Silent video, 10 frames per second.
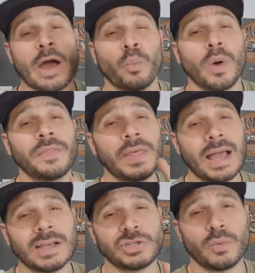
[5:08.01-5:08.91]
Now, one
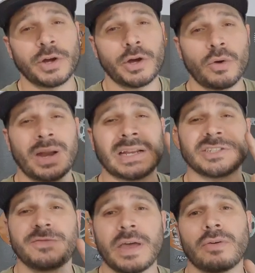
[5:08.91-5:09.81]
thing I do wanna note, and
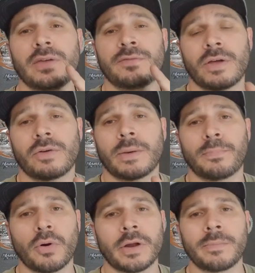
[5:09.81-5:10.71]
it's very, very
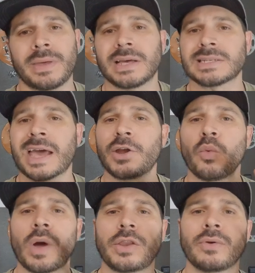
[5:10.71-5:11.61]
important, because I
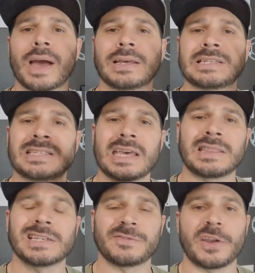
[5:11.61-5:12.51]
don't want you guys to
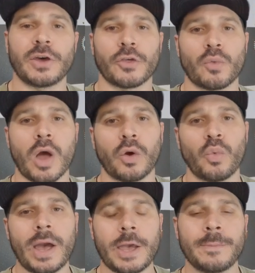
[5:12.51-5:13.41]
take this video the
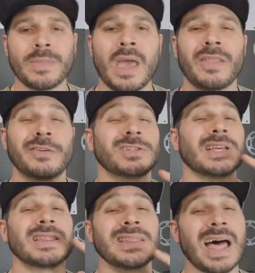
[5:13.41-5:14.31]
wrong way, there's
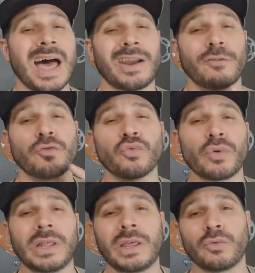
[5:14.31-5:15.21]
a lot of
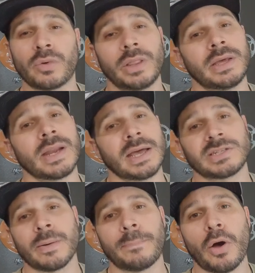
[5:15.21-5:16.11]
really, really
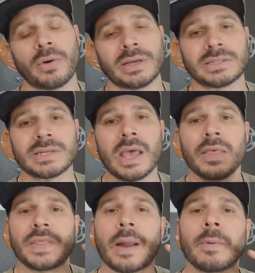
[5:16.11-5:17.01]
nice components
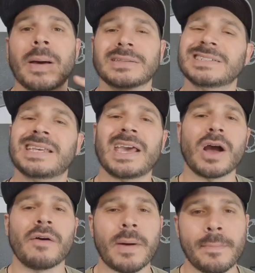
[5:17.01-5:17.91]
that I'm about to
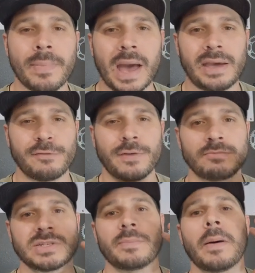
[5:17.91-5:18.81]
take off my bike
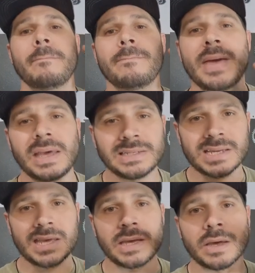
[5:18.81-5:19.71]
from some
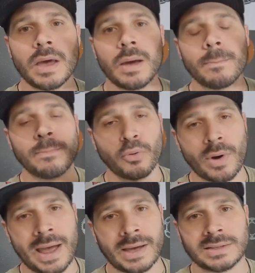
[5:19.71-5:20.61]
amazing
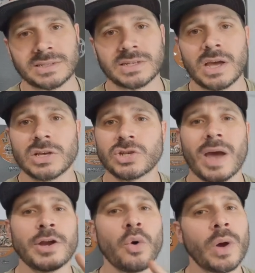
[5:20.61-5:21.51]
brands. So
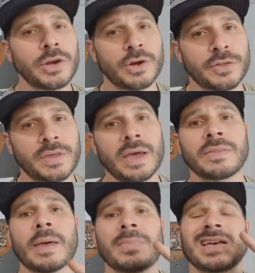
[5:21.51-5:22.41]
I don't want you to
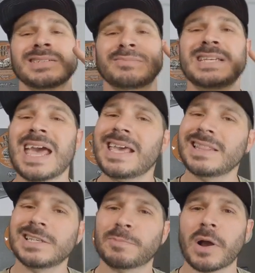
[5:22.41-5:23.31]
think that because I'm
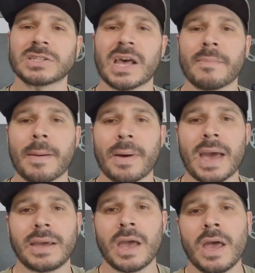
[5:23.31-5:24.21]
taking these parts off my
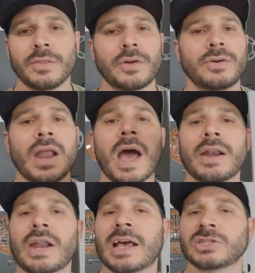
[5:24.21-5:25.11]
bike, they're
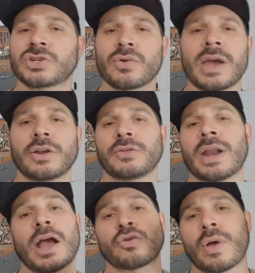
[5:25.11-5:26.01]
not as great or they're
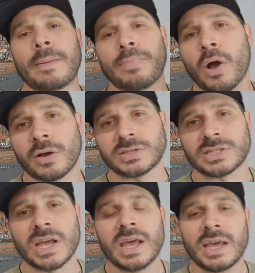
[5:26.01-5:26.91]
not great
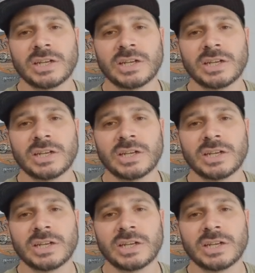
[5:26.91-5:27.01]
parts.